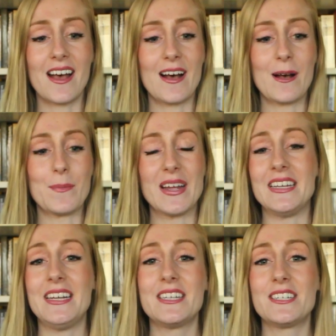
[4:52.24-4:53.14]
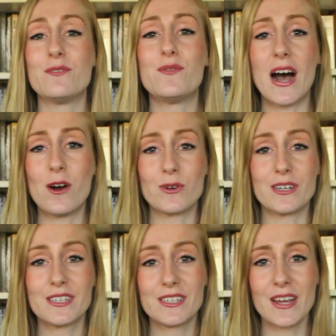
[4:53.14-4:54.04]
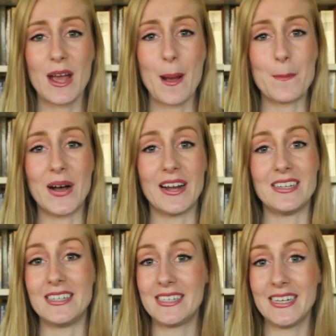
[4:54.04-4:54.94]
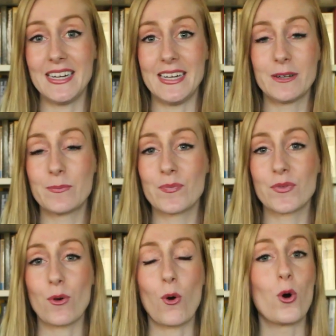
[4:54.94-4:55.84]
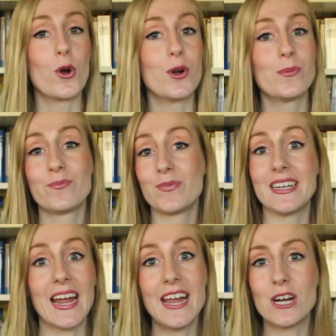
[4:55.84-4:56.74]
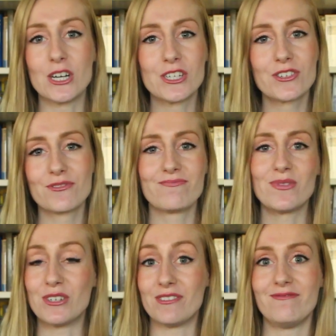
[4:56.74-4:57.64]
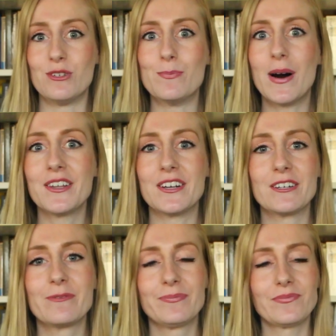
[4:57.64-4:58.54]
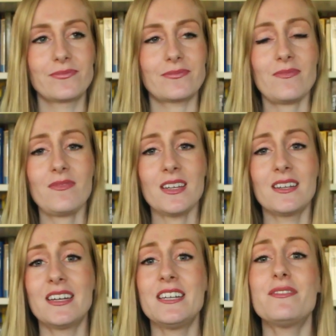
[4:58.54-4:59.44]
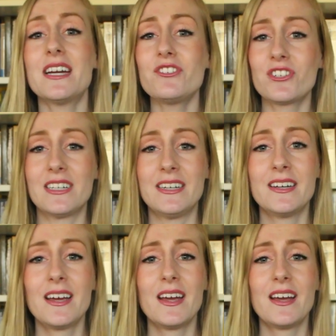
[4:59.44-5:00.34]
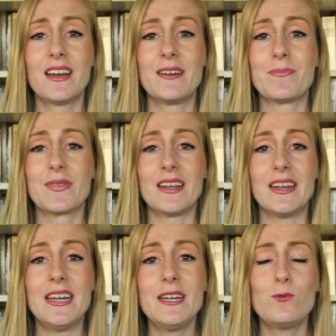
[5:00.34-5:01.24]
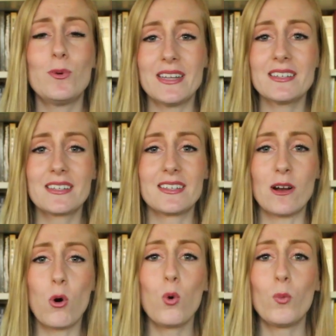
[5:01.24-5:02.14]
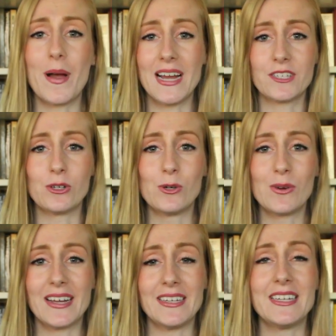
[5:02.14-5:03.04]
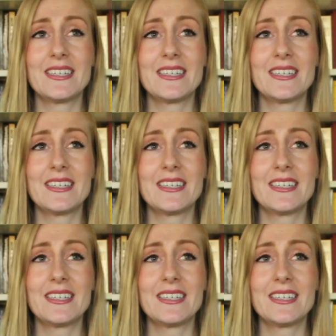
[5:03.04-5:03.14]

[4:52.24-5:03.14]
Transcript: um, and he is devoured by the sea or chaos, the, the mother. And eventually, he wins the whole battle and